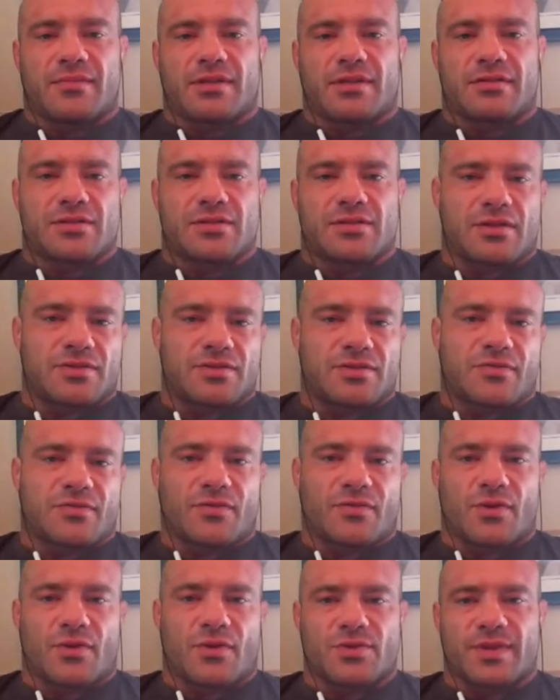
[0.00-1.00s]
And you know,
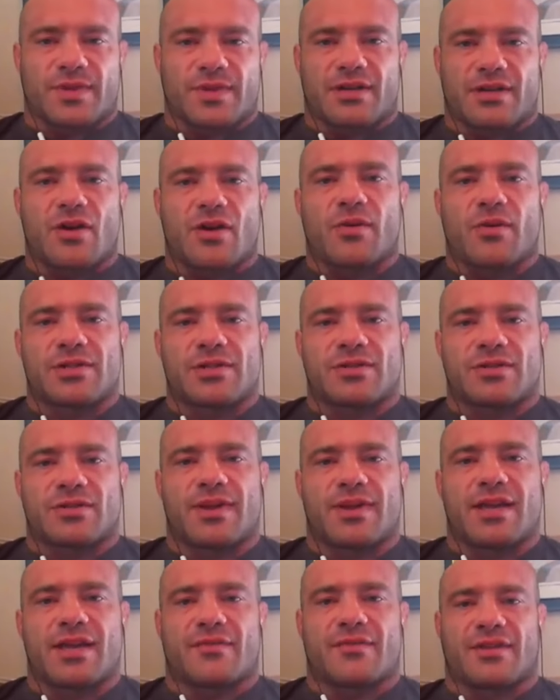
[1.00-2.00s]
of course, we didn't always
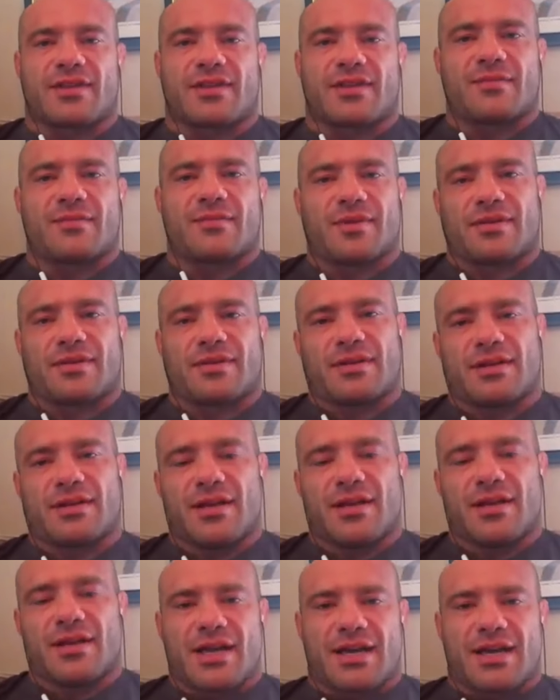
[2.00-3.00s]
agree on everything, but
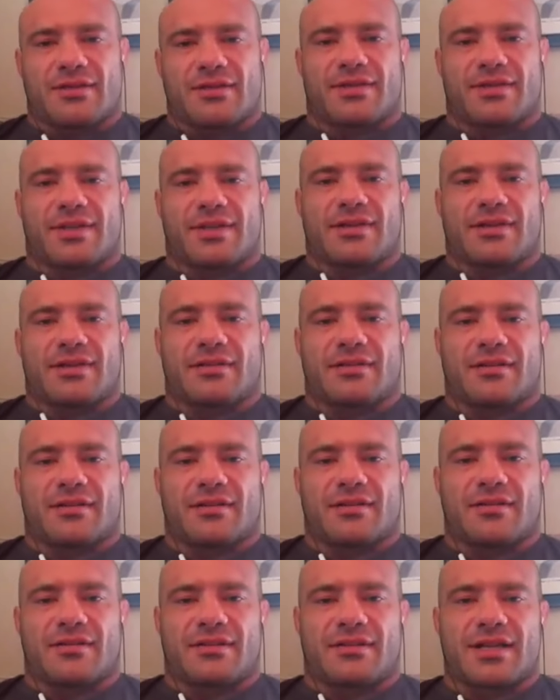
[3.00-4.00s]
I don't think
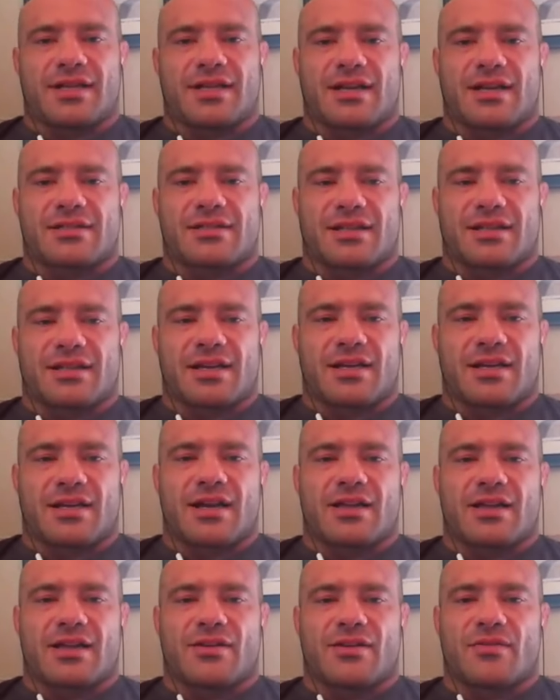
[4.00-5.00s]
uh, Doc's the kind of
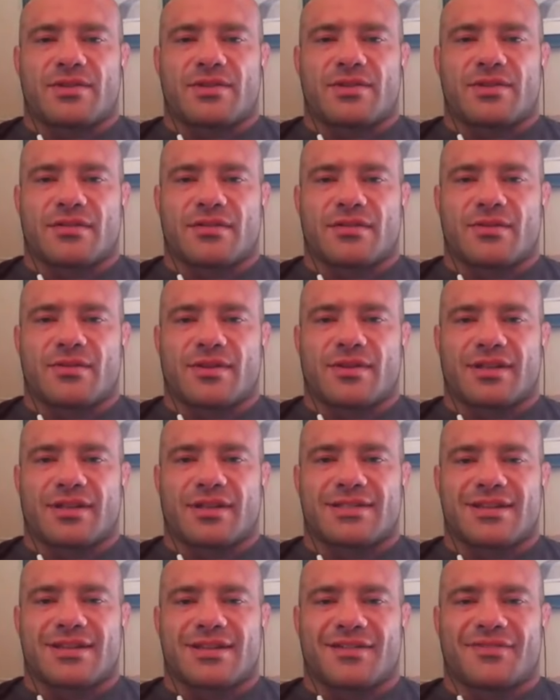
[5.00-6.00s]
guy you always agree with on
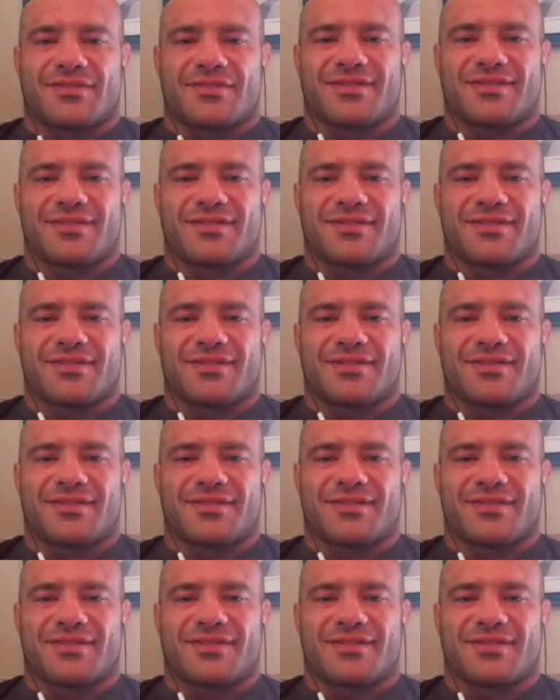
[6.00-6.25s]
stuff.